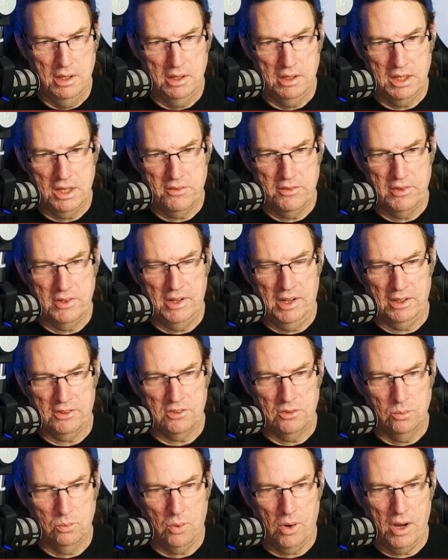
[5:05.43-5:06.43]
give it an X
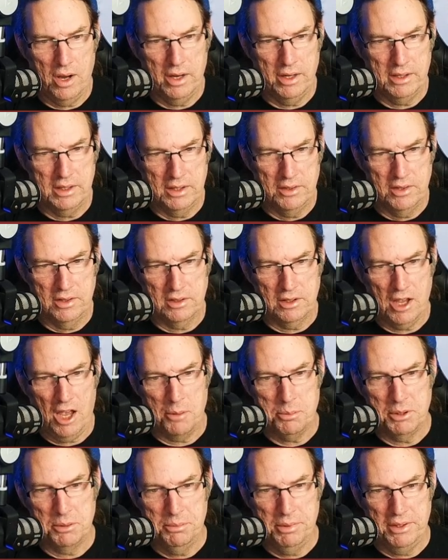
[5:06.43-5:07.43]
and Y, and then
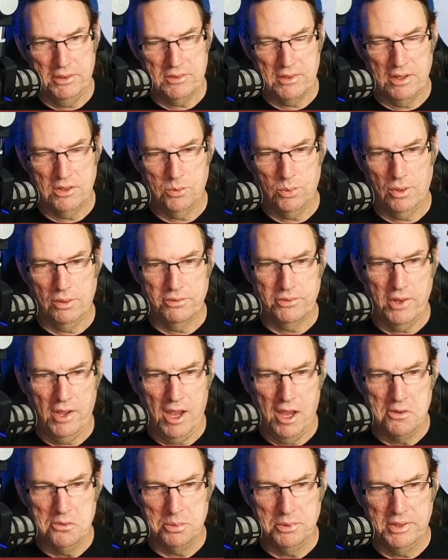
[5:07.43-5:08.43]
copy and paste that 12
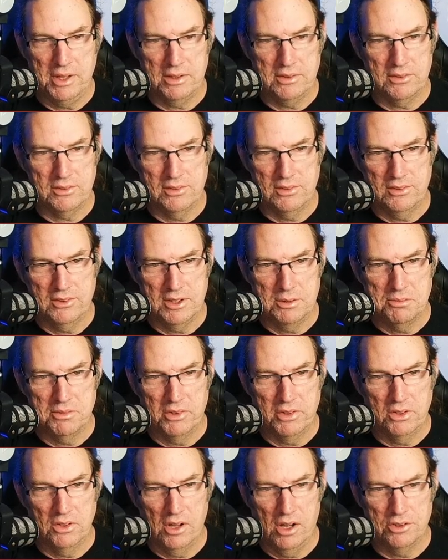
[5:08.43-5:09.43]
times, but that doesn't seem
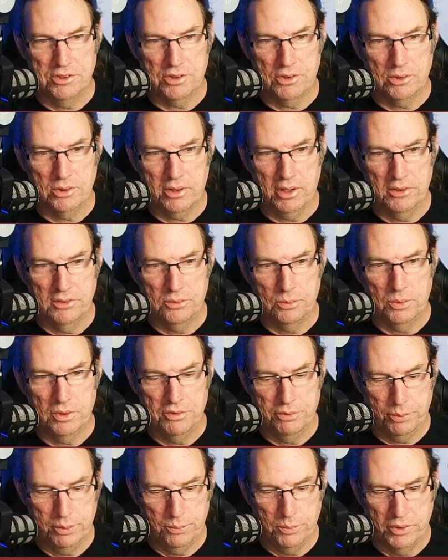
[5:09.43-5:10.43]
very logical, because what if
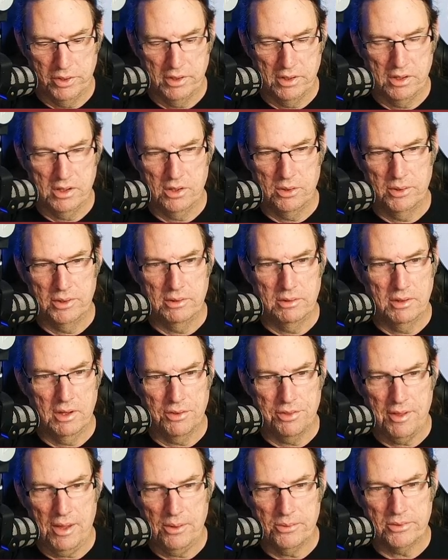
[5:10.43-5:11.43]
we wanted to do it
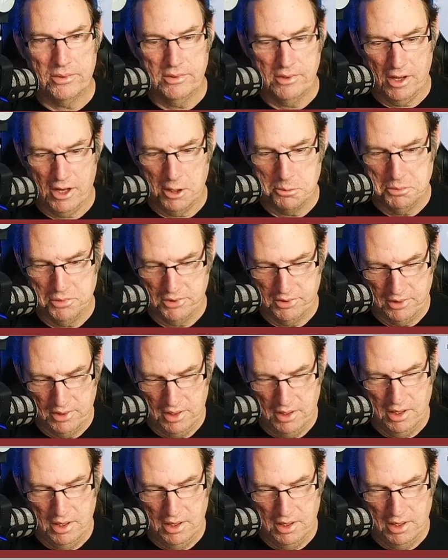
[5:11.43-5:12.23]
1,000 times?